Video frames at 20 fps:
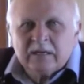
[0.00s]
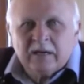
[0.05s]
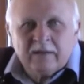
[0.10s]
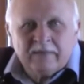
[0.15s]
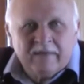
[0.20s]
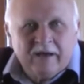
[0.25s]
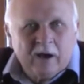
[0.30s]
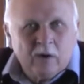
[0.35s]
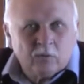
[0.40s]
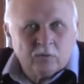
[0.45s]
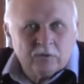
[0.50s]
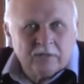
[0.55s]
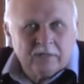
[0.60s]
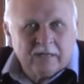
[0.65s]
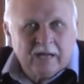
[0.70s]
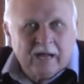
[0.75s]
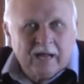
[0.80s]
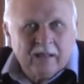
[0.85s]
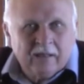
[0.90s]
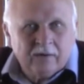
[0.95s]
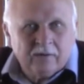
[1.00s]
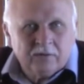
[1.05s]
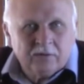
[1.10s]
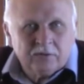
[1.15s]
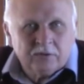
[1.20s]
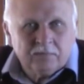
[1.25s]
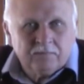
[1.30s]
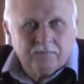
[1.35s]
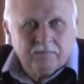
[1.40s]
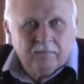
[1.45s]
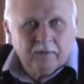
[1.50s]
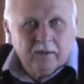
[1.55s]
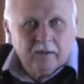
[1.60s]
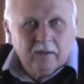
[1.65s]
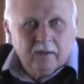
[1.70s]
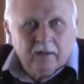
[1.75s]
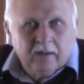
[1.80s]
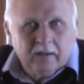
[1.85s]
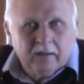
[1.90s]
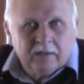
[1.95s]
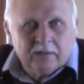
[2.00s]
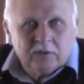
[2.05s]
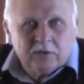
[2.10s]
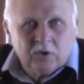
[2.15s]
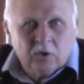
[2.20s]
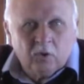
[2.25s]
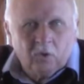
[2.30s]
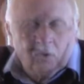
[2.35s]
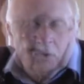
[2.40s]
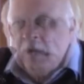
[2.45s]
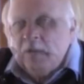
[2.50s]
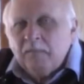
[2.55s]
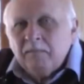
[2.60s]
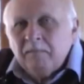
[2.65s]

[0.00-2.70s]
than $1,000. And so